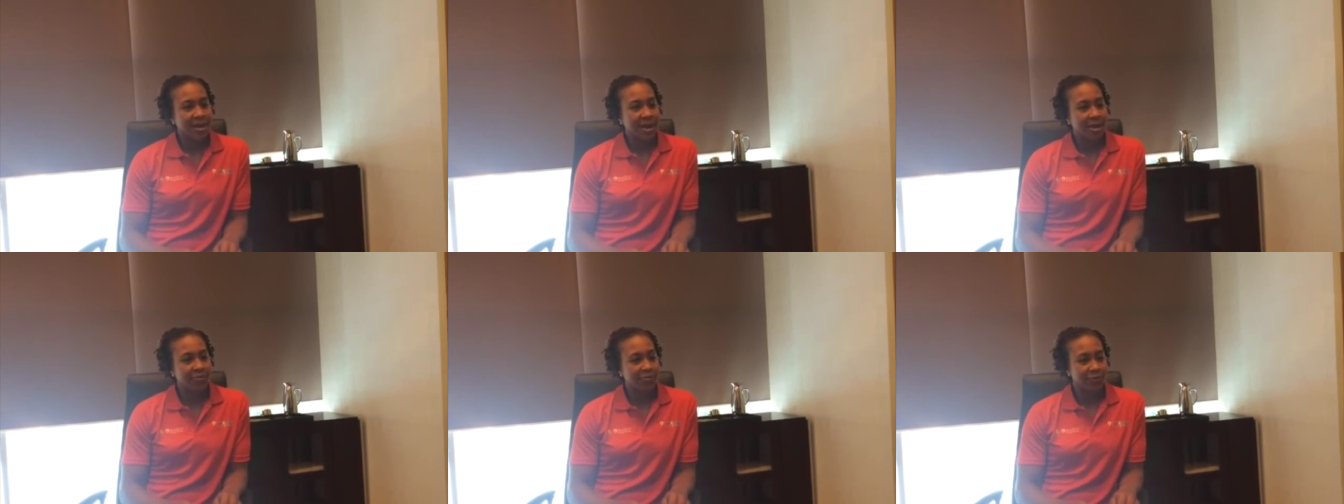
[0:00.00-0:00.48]

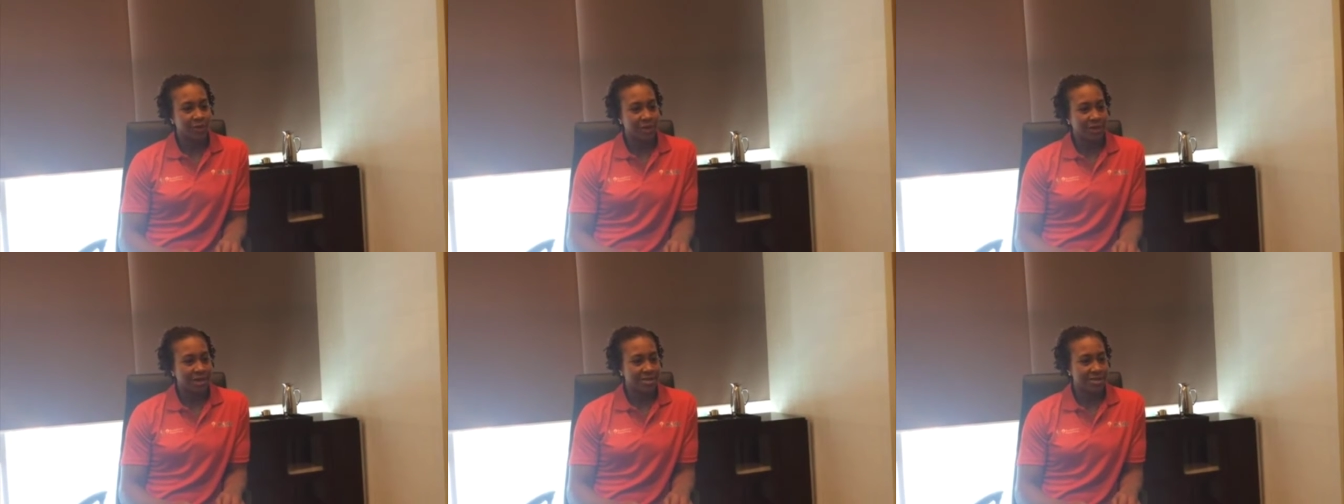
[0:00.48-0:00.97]
I would really
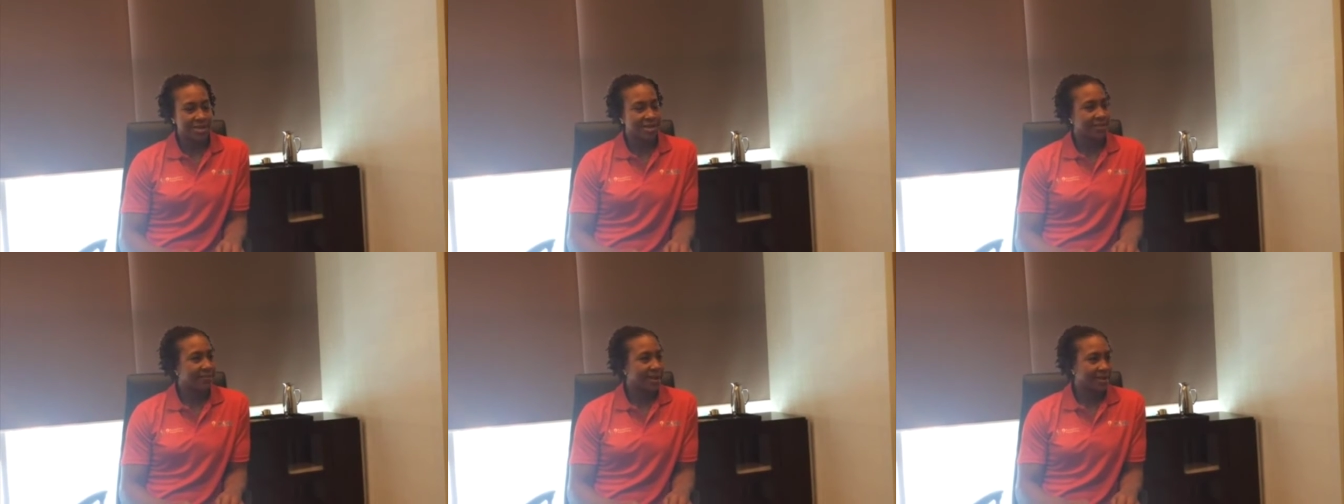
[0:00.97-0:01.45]
like to
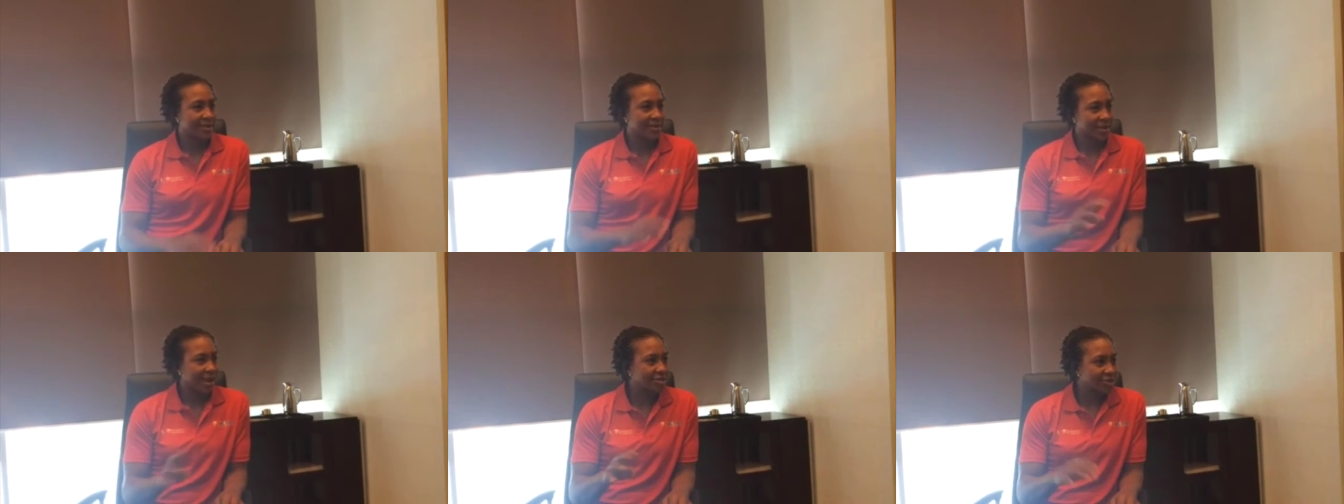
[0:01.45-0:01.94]
end my
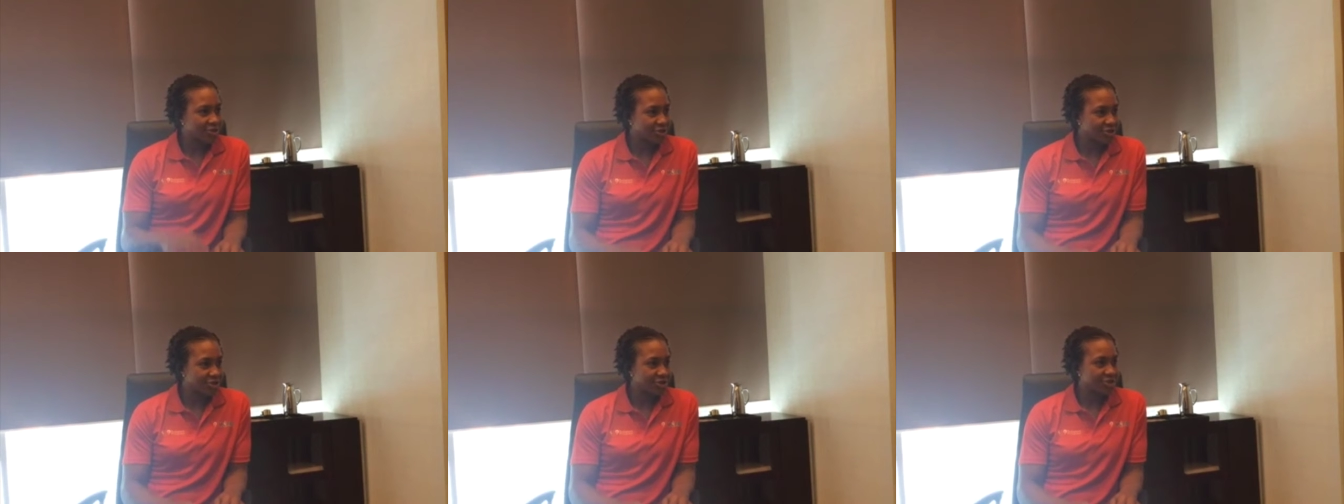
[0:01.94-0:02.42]
last two
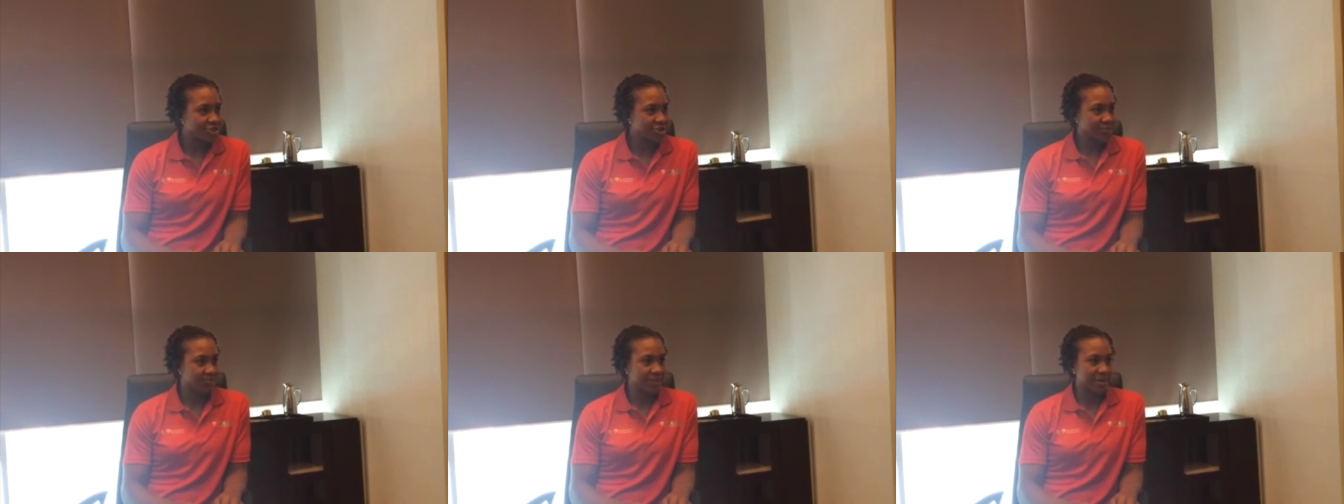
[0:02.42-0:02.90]
years
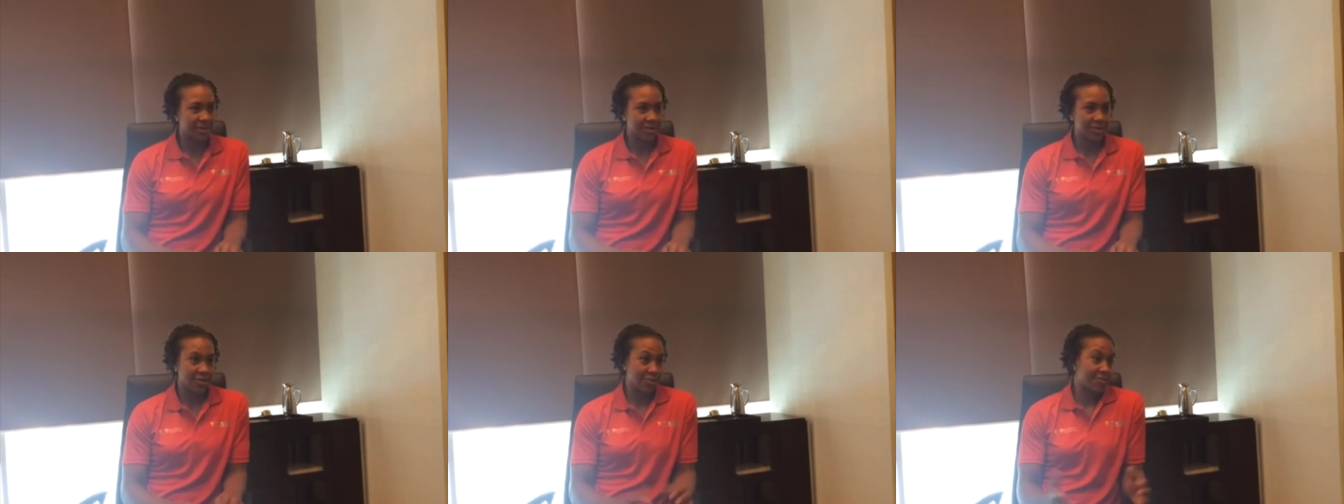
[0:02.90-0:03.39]
just become,
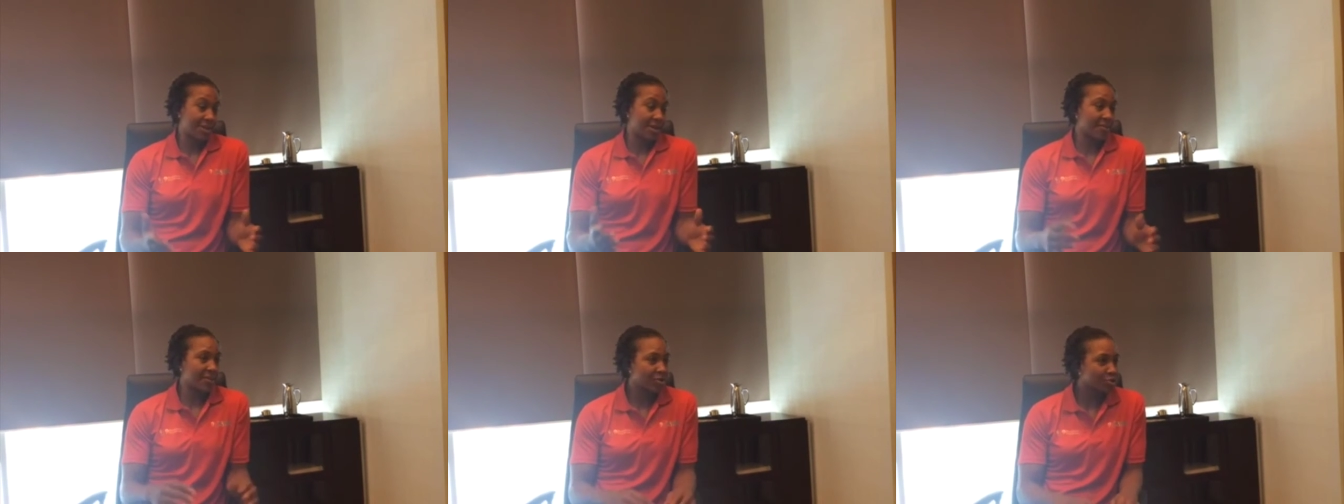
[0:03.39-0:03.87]
you know, being
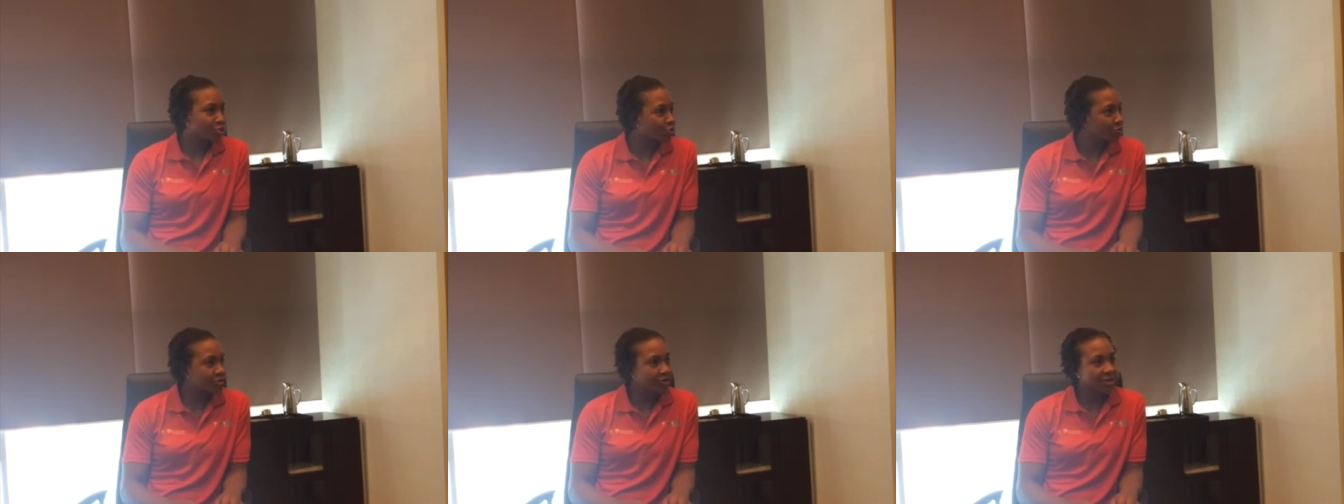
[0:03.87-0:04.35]
a better
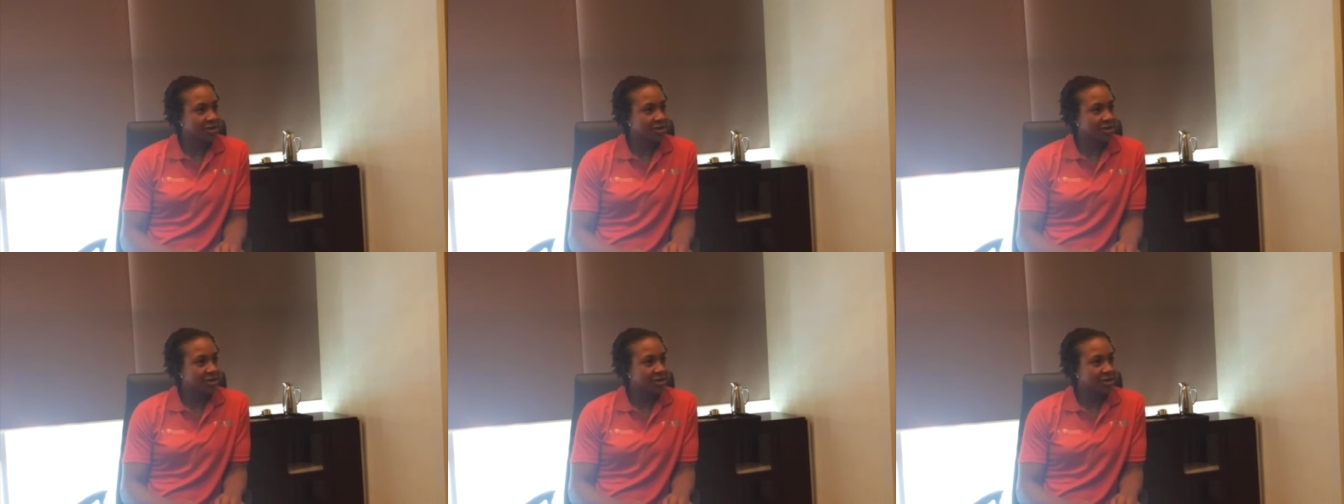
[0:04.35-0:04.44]
shooter.